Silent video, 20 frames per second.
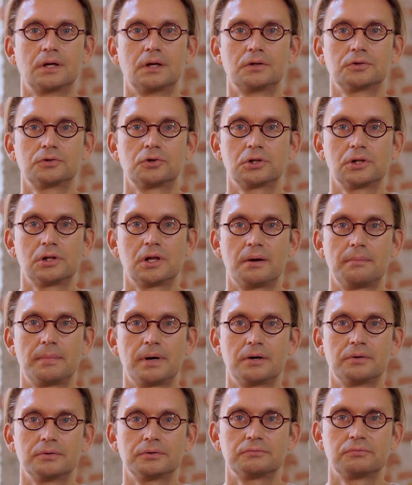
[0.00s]
total
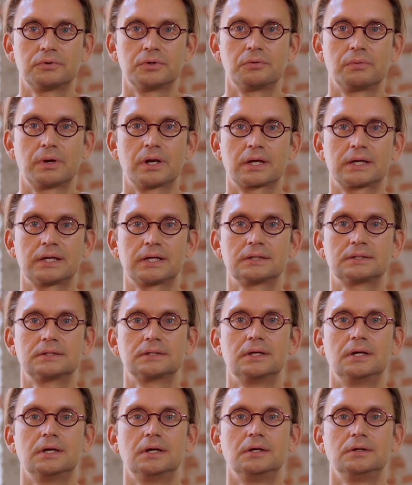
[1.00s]
amount, what you want to get.
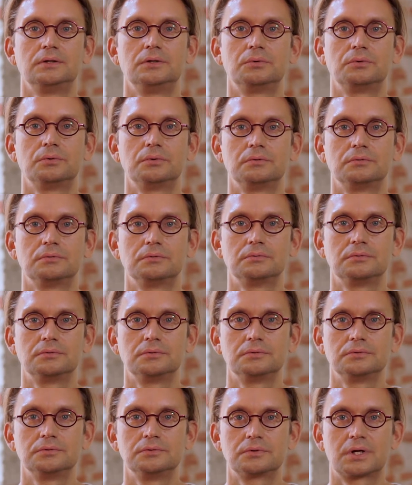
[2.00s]

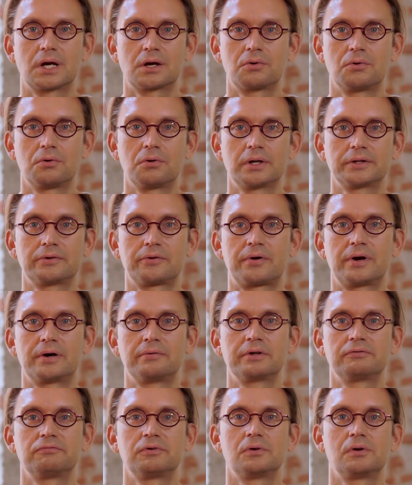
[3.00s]
You can call it a
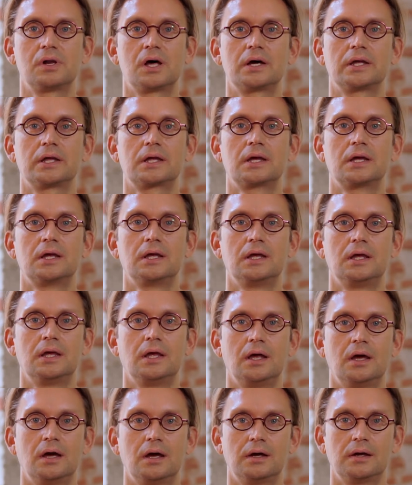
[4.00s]
round if you like,
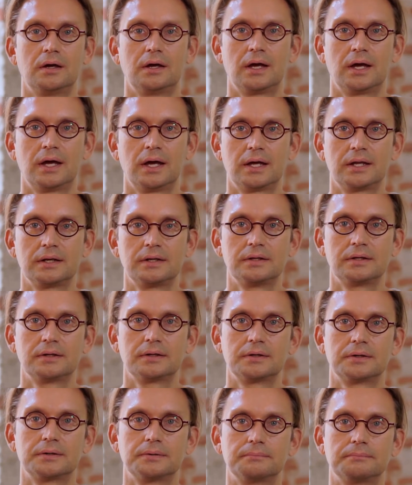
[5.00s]
and
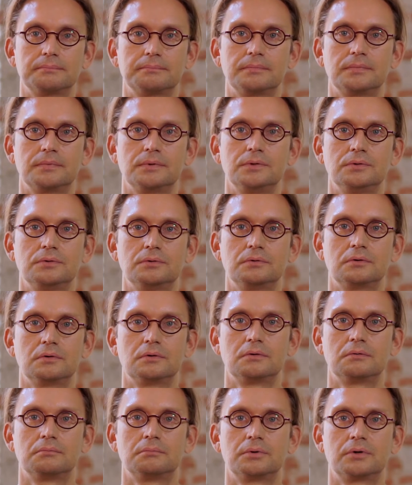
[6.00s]
you
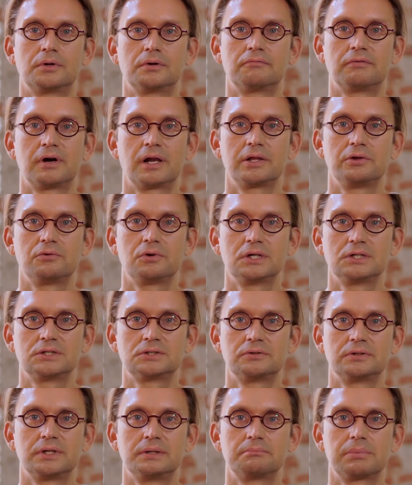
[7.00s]
put a
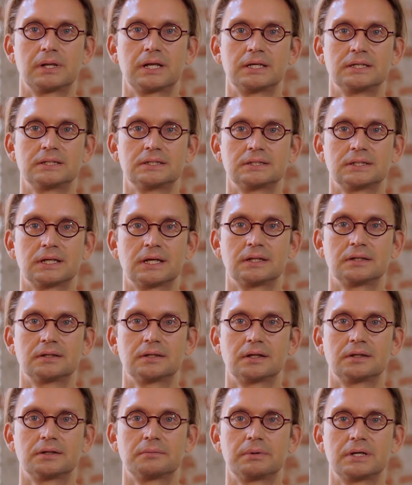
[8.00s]
valuation in place and
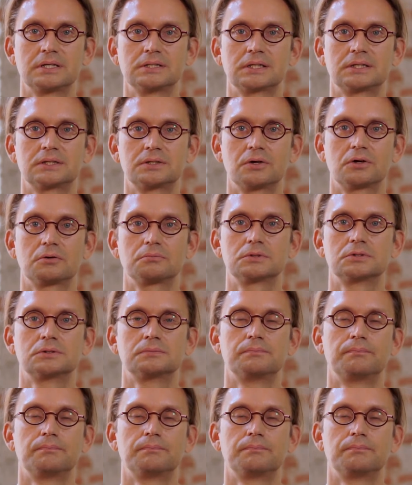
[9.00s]
the basic terms.